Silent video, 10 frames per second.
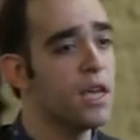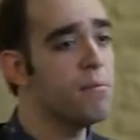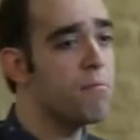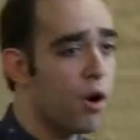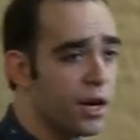
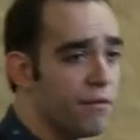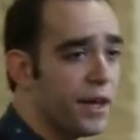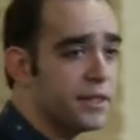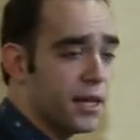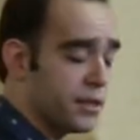It
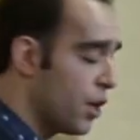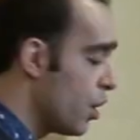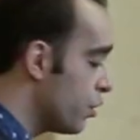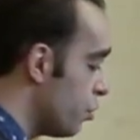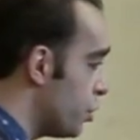motivates us
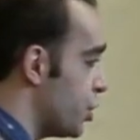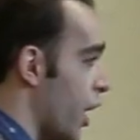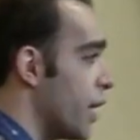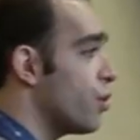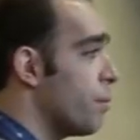to
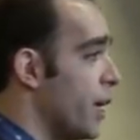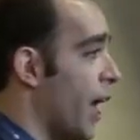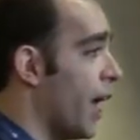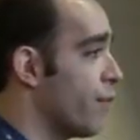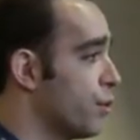change our
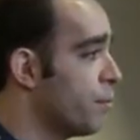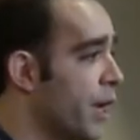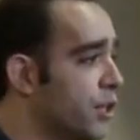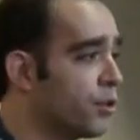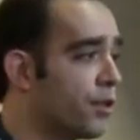behavior, to
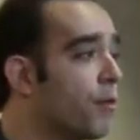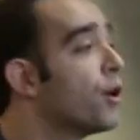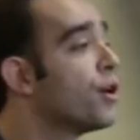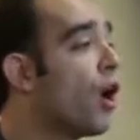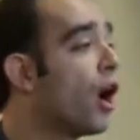make sure that
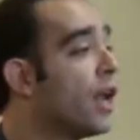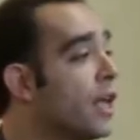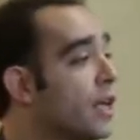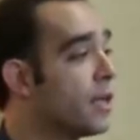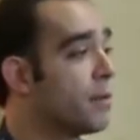we're not
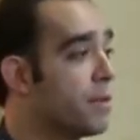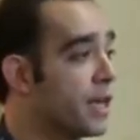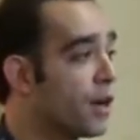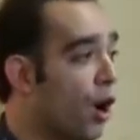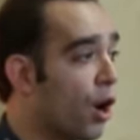
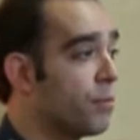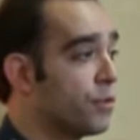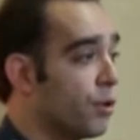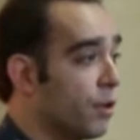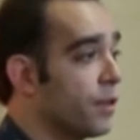being
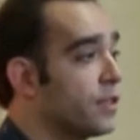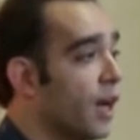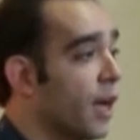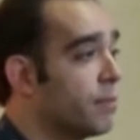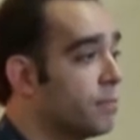harmed all the
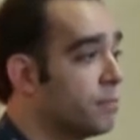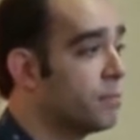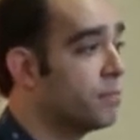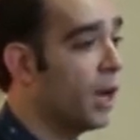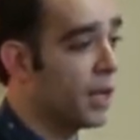time.
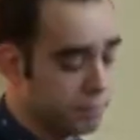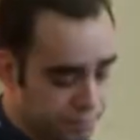Right?